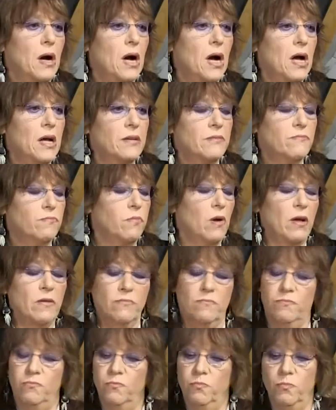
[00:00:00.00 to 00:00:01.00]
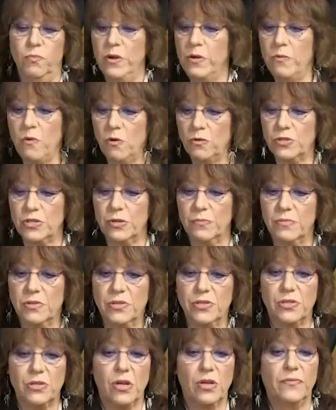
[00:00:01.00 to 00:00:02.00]
I rewrote some of the
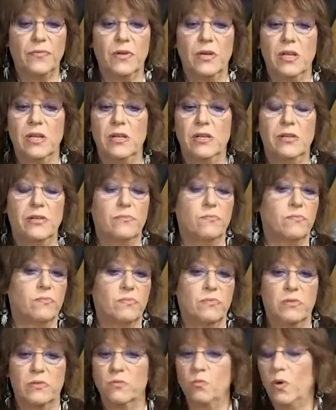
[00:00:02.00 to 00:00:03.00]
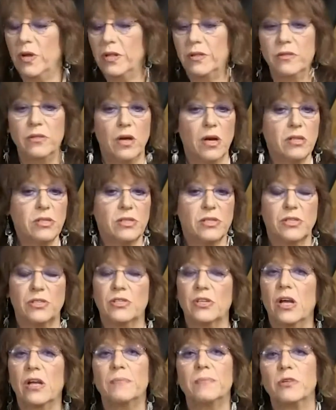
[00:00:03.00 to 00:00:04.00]
stuff, and he went nuts and
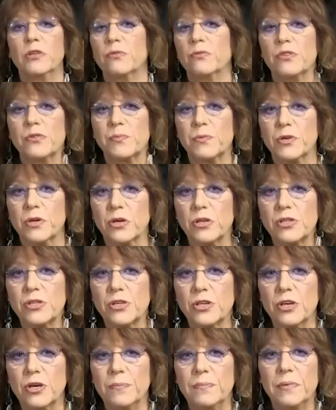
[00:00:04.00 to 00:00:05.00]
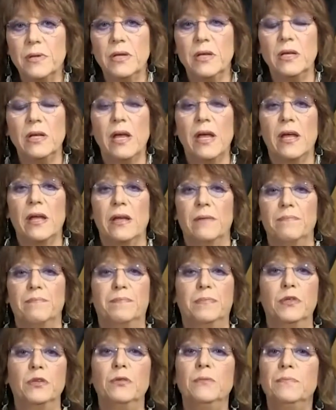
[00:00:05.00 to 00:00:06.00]
signed me to his production company,
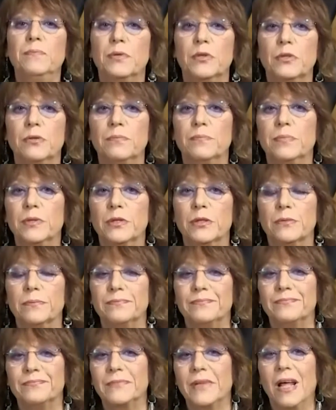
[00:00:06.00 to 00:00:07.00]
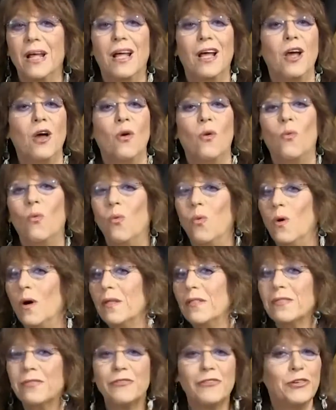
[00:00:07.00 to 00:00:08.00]
and boom, boom, boom.
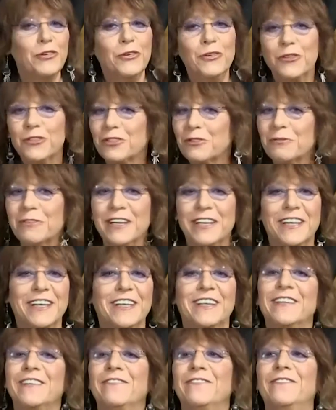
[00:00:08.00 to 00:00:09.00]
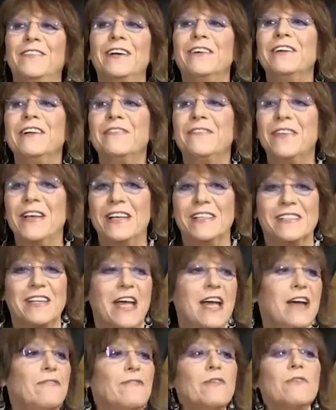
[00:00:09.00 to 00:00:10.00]
1, 2, 3, very fast.
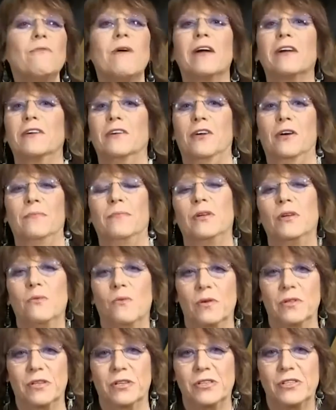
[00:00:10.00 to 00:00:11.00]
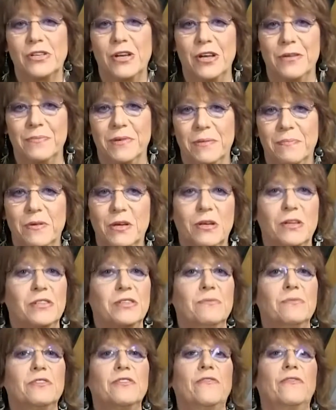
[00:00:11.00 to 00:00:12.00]
Every record company wanted to sign me because
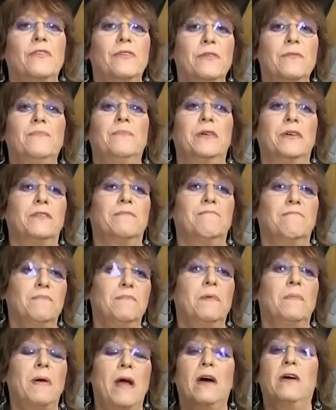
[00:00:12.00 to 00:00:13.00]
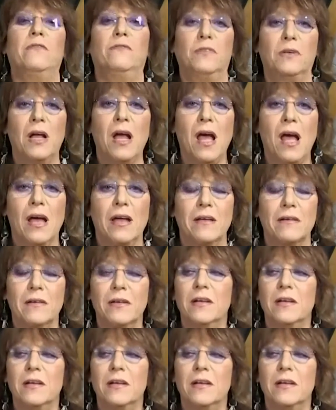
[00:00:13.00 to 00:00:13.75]
he was a very big, powerful guy.